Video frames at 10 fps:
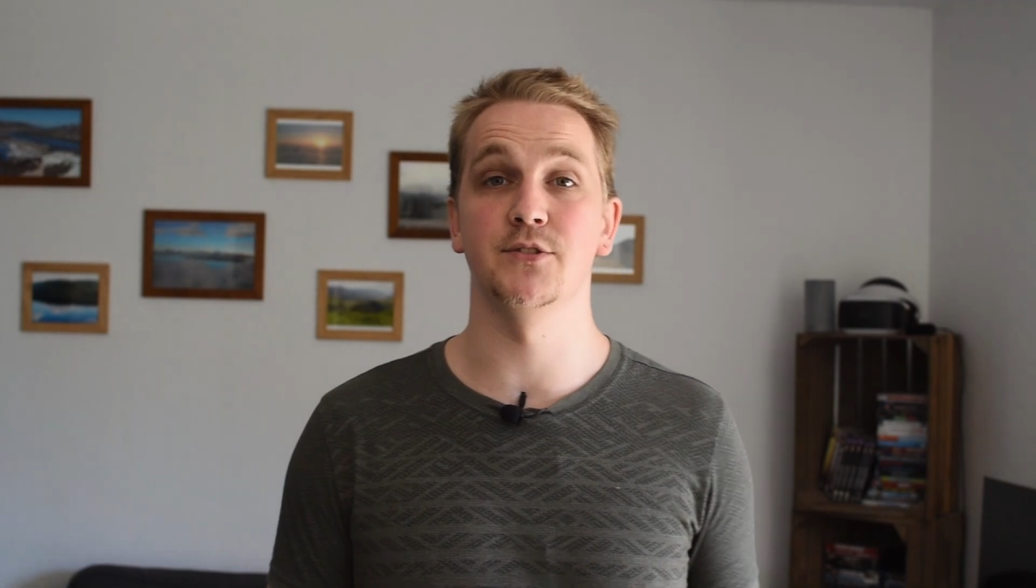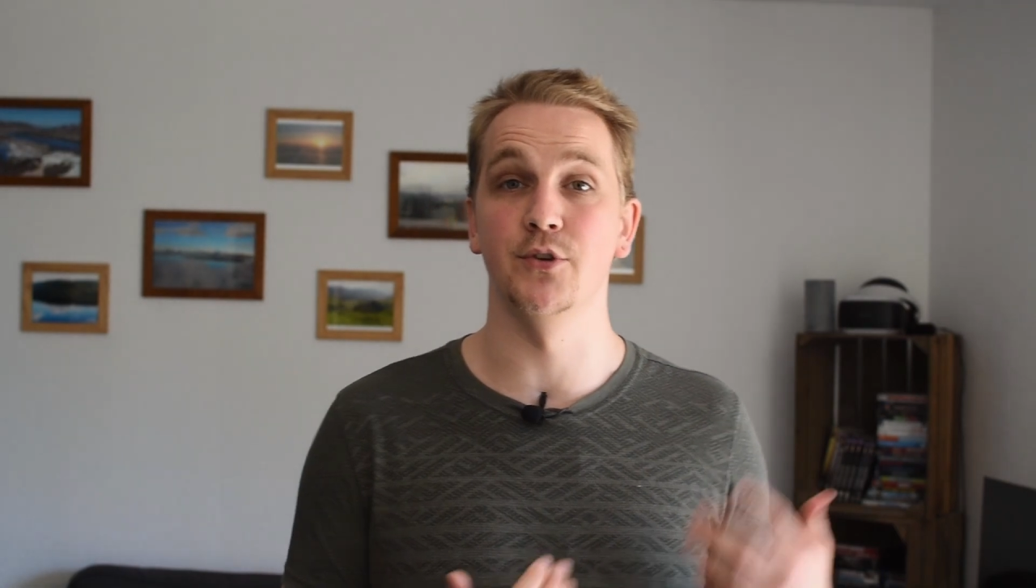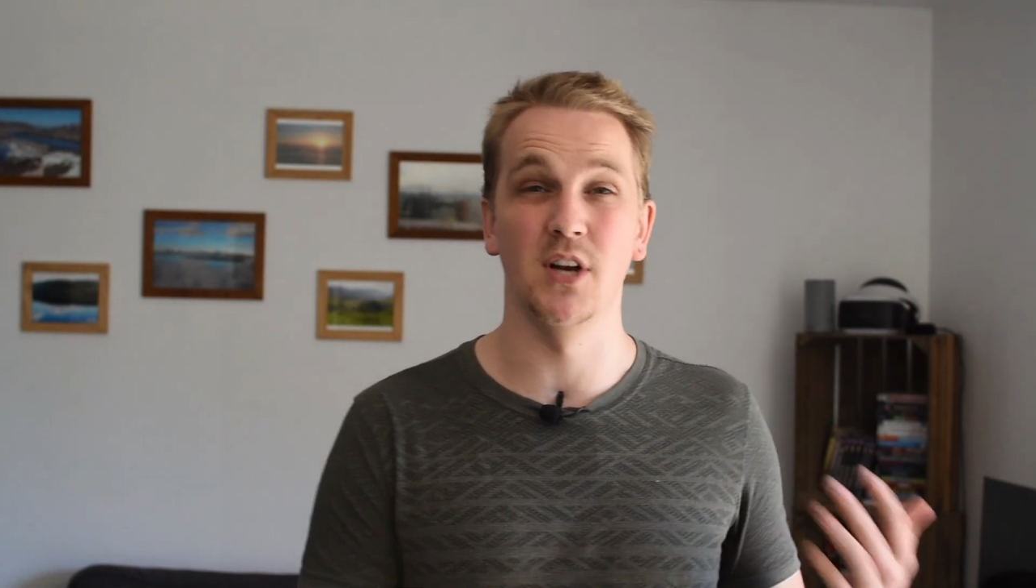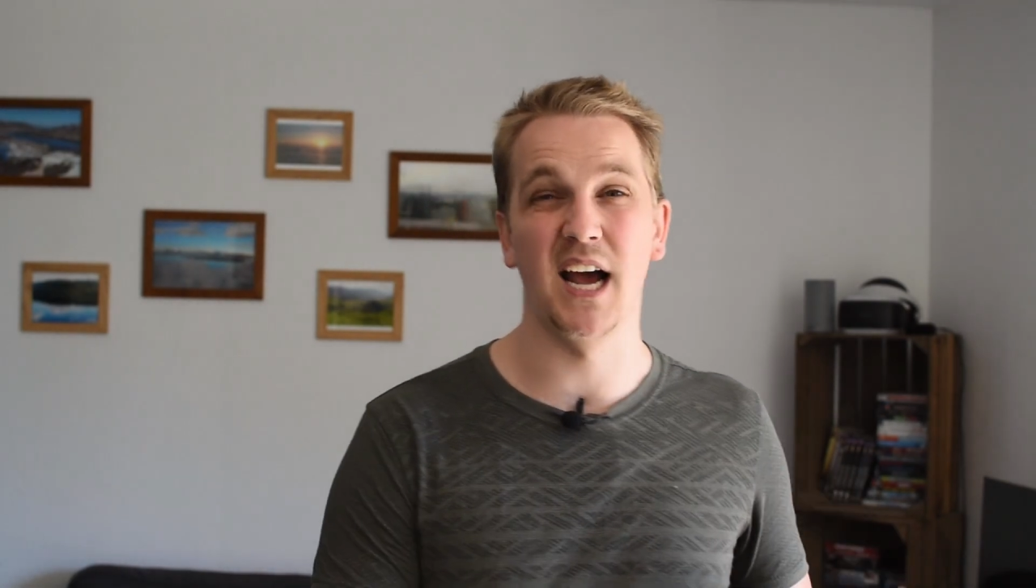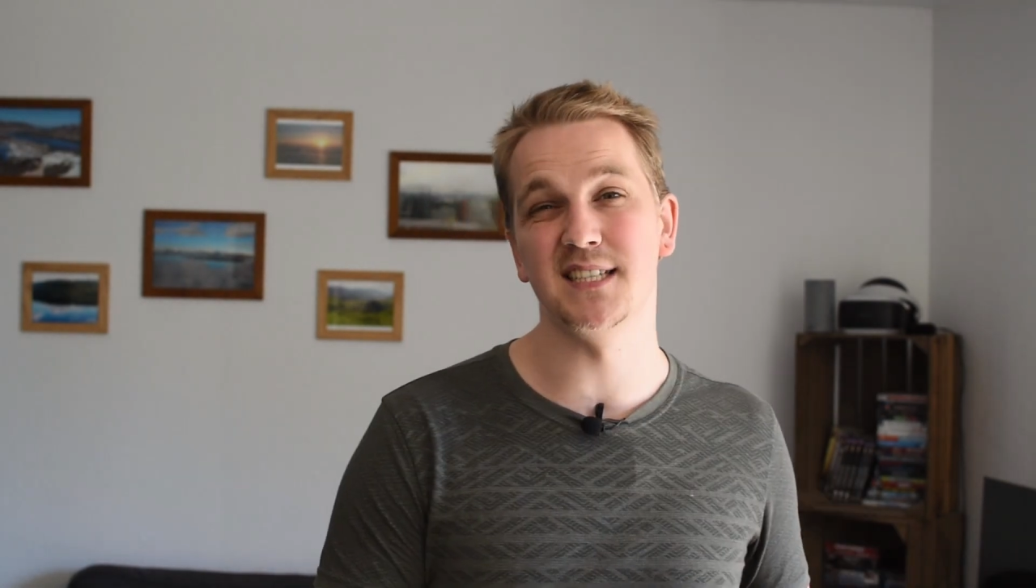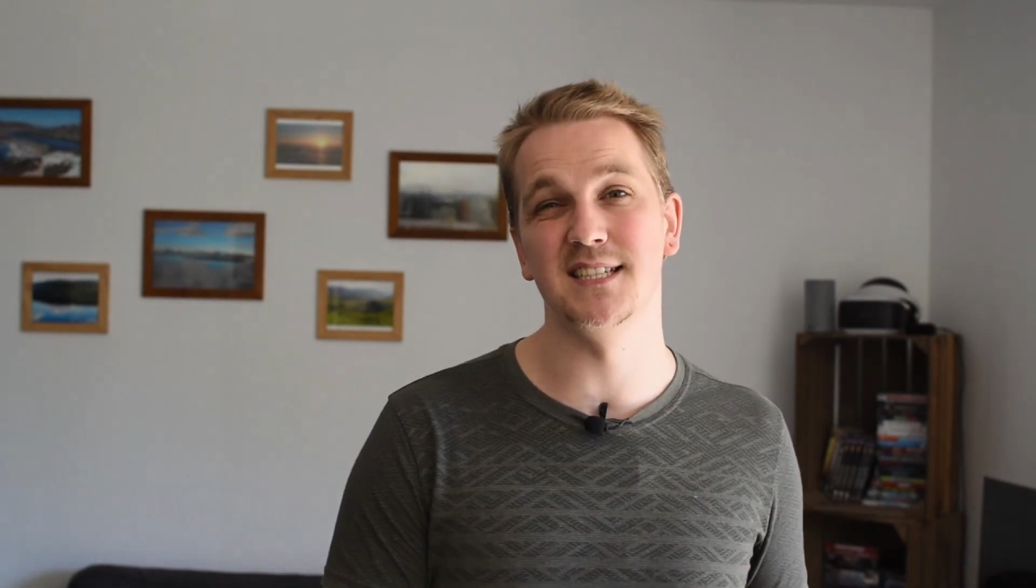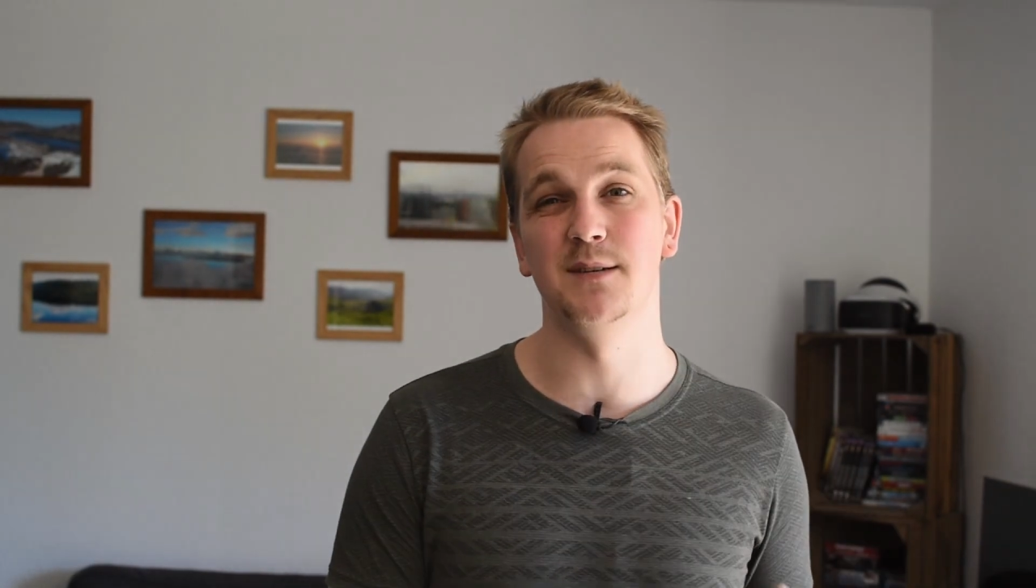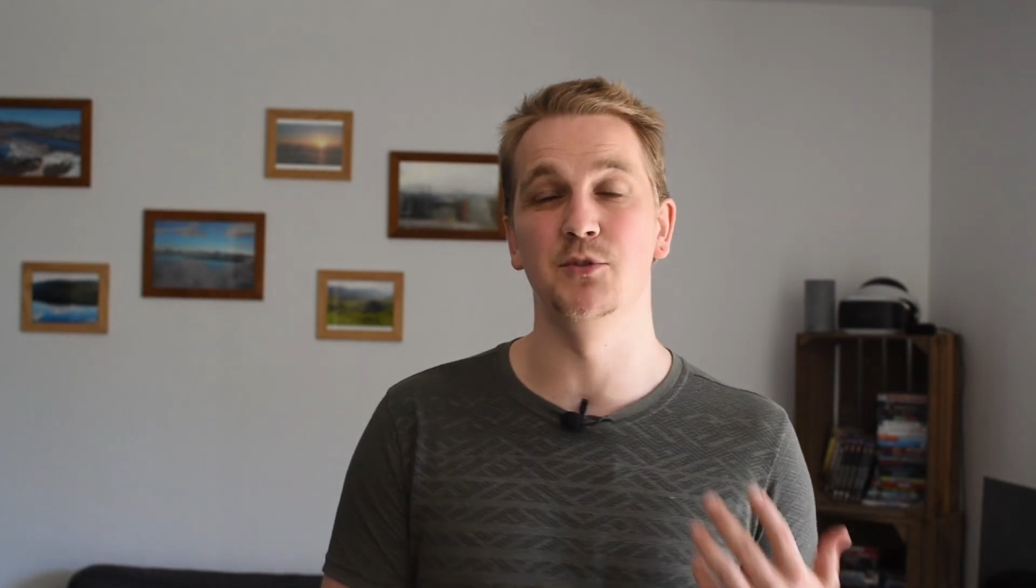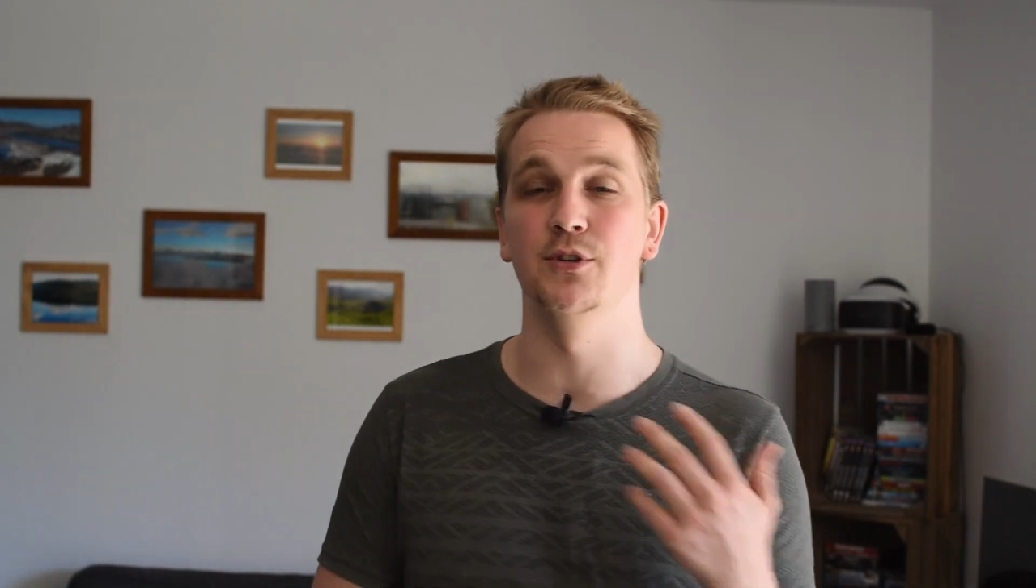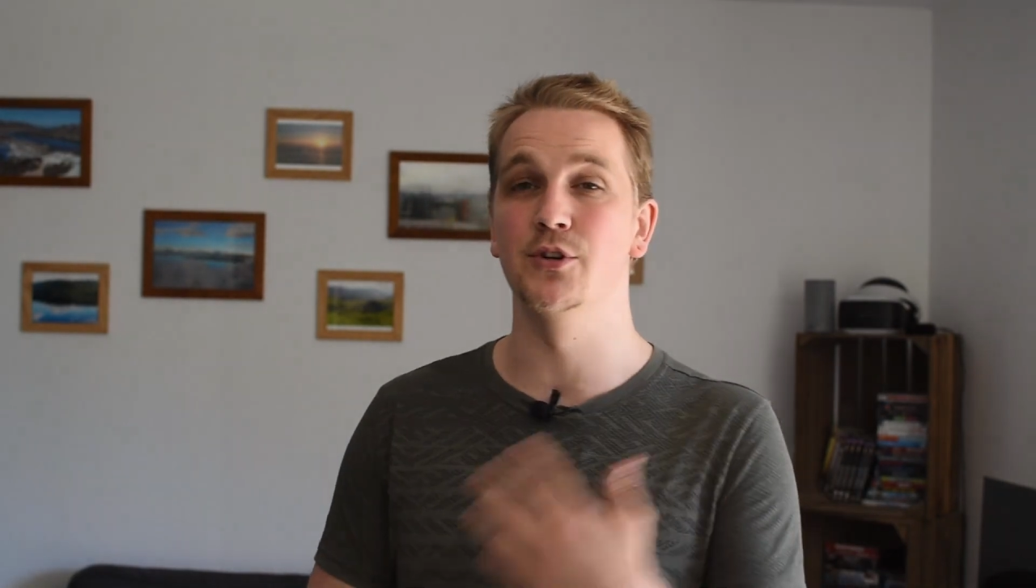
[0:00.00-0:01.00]
Do you like
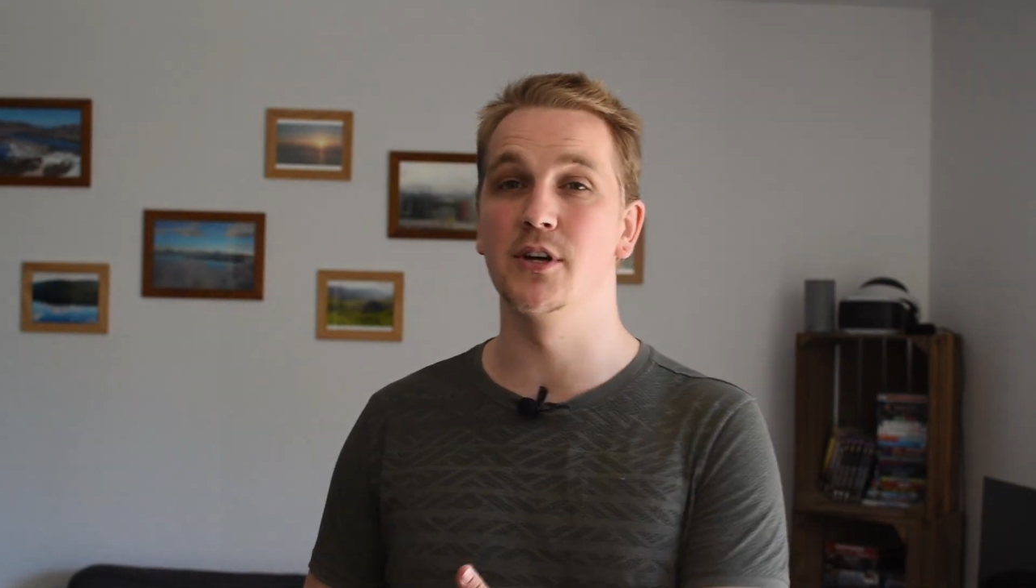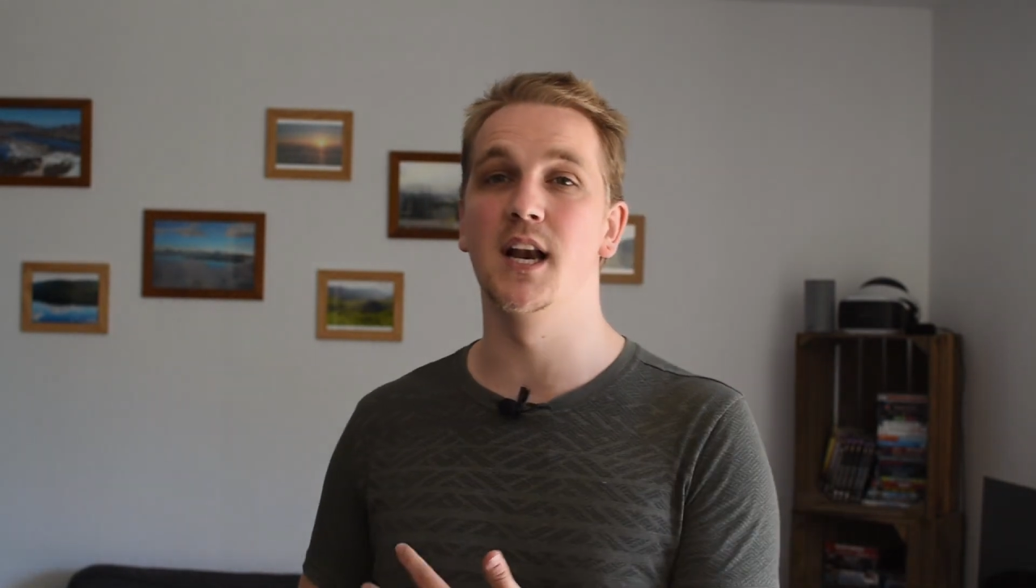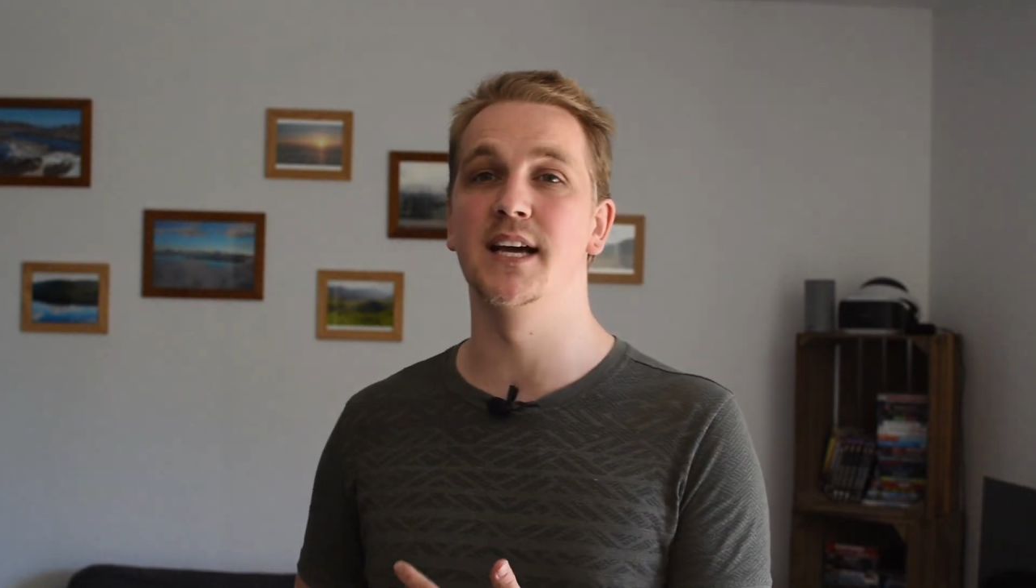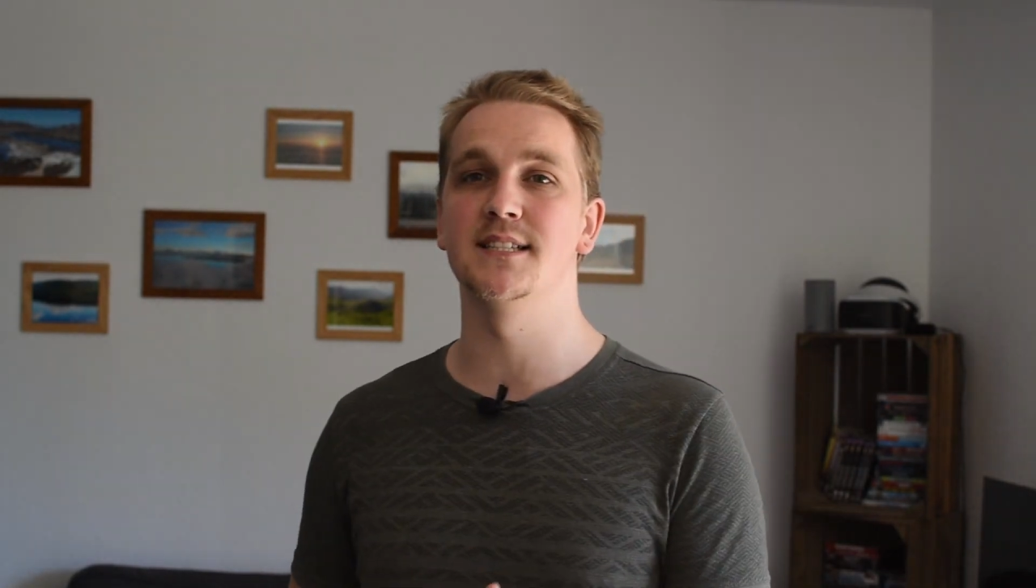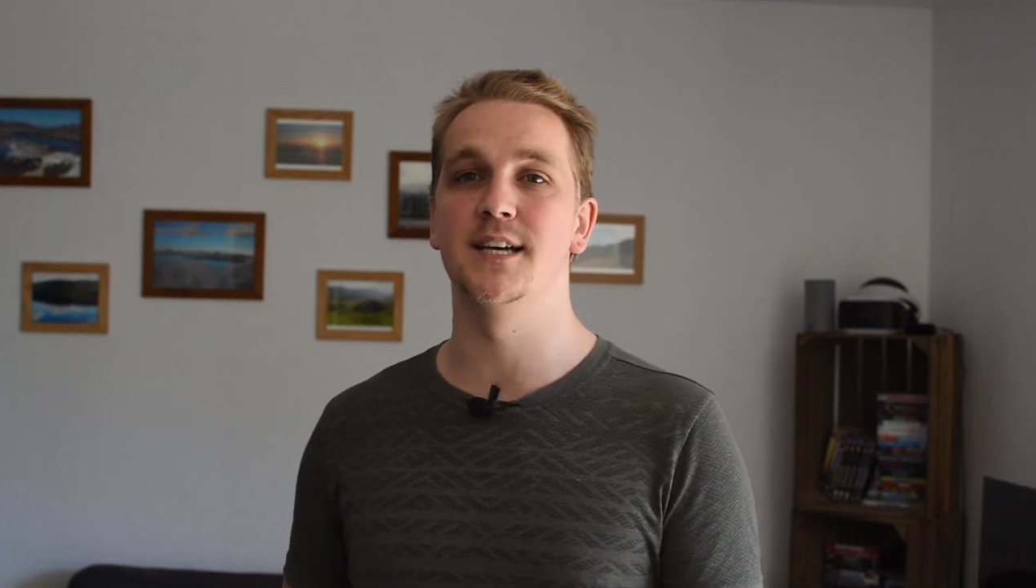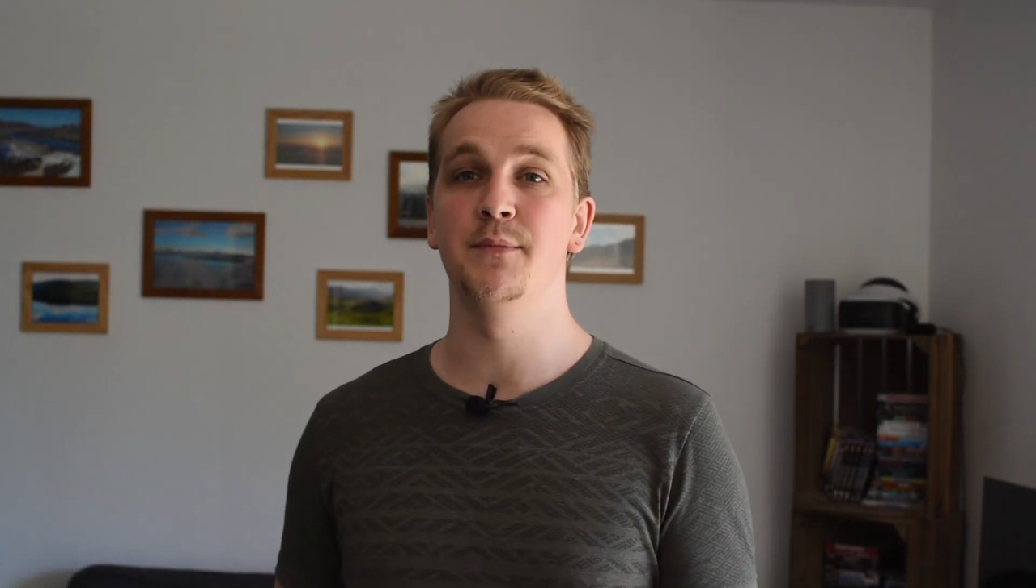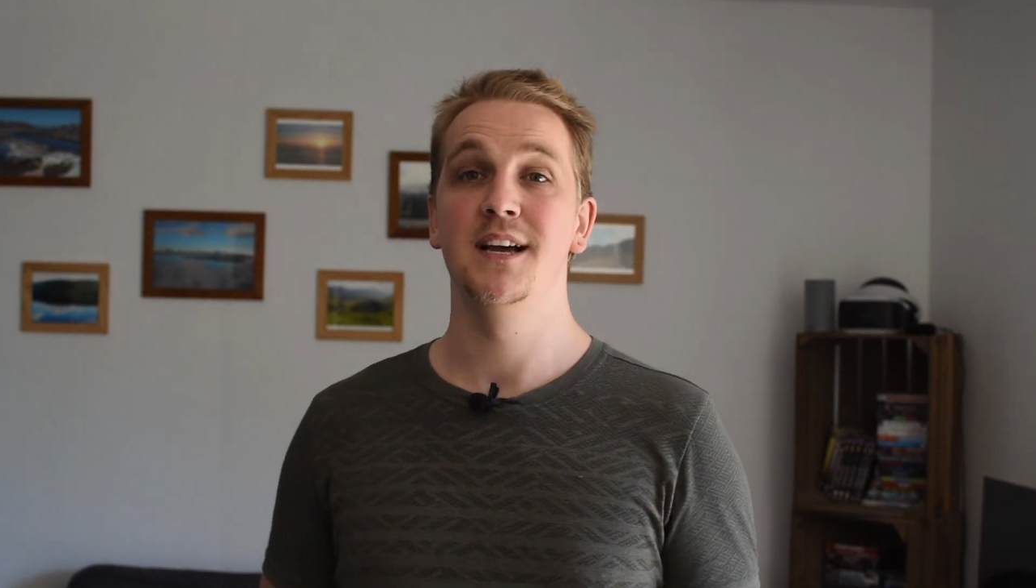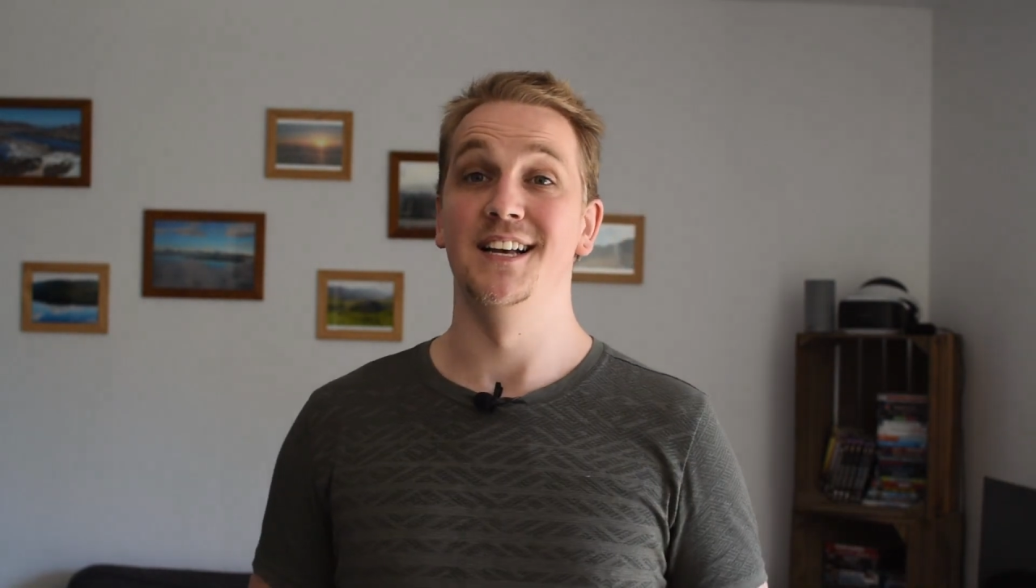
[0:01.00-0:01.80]
them? Do you not like them?